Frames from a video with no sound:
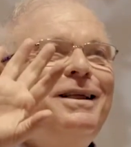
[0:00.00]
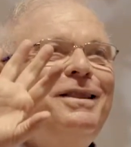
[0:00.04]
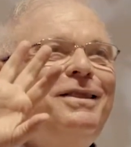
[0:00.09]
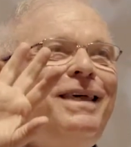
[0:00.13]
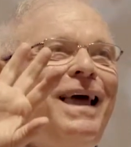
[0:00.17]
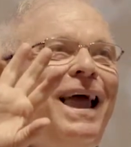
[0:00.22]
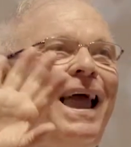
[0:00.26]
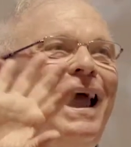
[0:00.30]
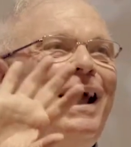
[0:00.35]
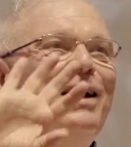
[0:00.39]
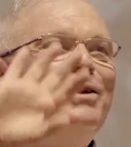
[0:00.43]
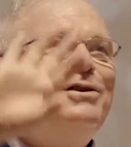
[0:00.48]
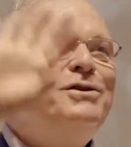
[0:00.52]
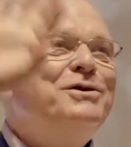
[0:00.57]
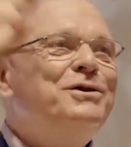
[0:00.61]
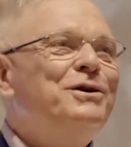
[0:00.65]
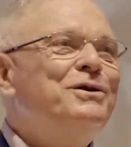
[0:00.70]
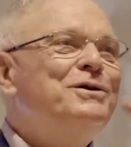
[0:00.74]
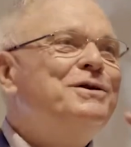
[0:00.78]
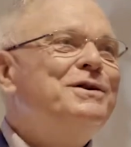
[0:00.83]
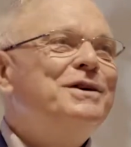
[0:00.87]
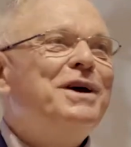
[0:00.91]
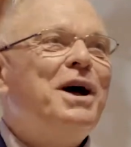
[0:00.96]
the
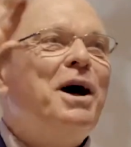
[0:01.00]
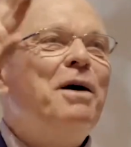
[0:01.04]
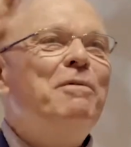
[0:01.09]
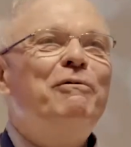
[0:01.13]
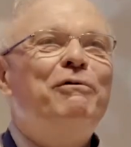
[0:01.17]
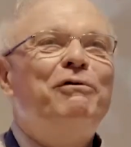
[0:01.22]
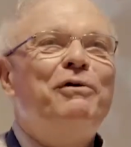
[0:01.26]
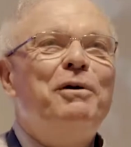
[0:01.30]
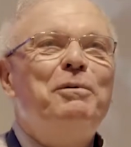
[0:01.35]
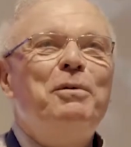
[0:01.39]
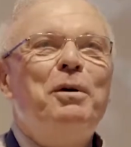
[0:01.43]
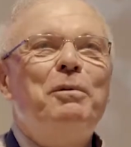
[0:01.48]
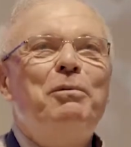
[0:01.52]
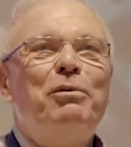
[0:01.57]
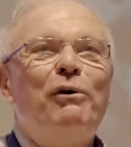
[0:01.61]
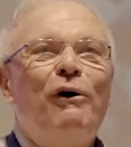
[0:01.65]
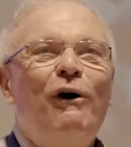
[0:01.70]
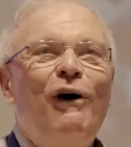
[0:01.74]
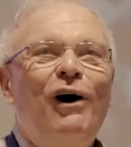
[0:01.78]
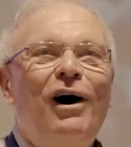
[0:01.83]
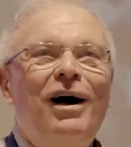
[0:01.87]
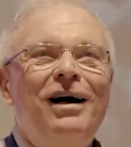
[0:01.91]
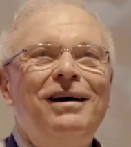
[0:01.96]
answers come from
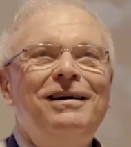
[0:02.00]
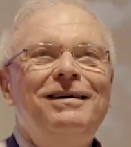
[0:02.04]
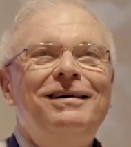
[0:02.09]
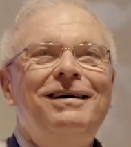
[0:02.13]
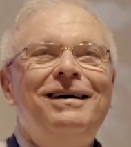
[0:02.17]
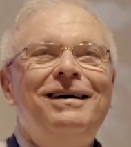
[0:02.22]
abroad.